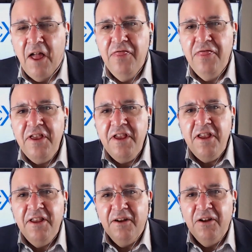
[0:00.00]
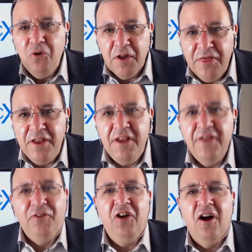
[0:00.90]
the you are the
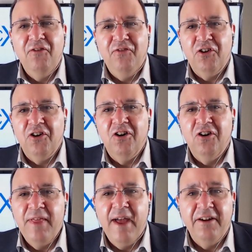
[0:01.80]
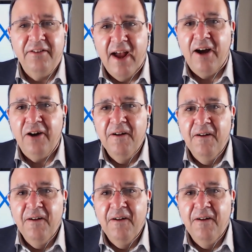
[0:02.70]
photographer without a doubt